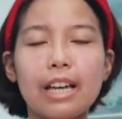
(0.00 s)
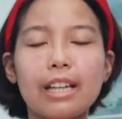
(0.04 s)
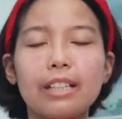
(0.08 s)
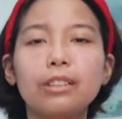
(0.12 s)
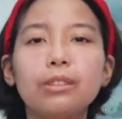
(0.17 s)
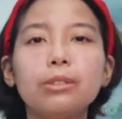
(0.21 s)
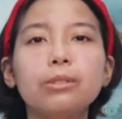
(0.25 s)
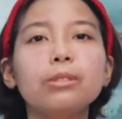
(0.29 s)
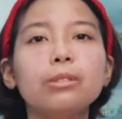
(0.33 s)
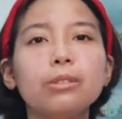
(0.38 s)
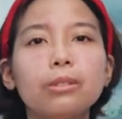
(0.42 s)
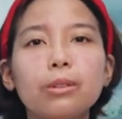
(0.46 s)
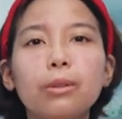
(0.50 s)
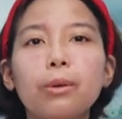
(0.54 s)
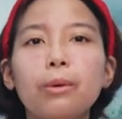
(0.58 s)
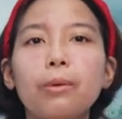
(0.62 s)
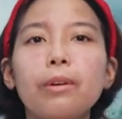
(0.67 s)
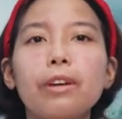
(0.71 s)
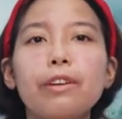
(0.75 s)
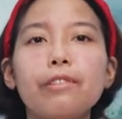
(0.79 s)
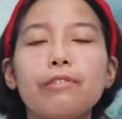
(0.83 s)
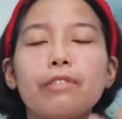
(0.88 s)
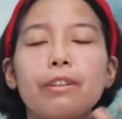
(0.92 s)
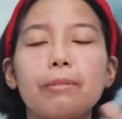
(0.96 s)
I don't
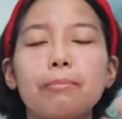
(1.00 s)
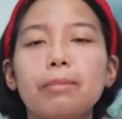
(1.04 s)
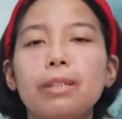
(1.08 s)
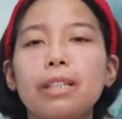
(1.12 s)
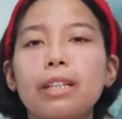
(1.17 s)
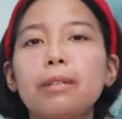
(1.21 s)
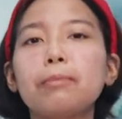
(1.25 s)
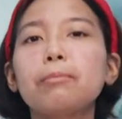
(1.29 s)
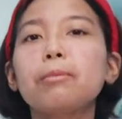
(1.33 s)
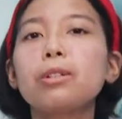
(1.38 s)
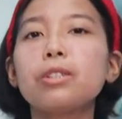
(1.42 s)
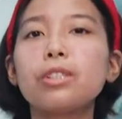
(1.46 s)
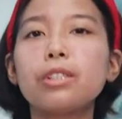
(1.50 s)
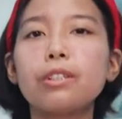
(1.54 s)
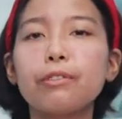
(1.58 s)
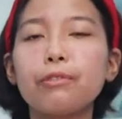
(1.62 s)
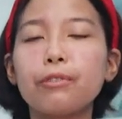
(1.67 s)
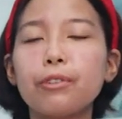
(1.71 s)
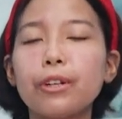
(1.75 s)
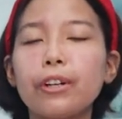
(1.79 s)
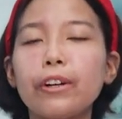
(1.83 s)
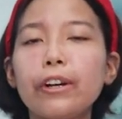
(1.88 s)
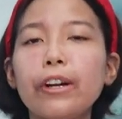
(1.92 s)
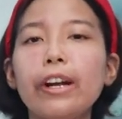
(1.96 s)
know if applicable siya
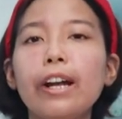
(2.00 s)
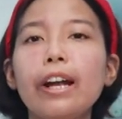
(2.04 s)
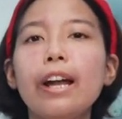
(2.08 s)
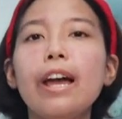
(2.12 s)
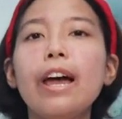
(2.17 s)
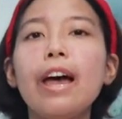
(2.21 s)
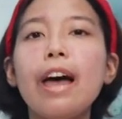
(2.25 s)
for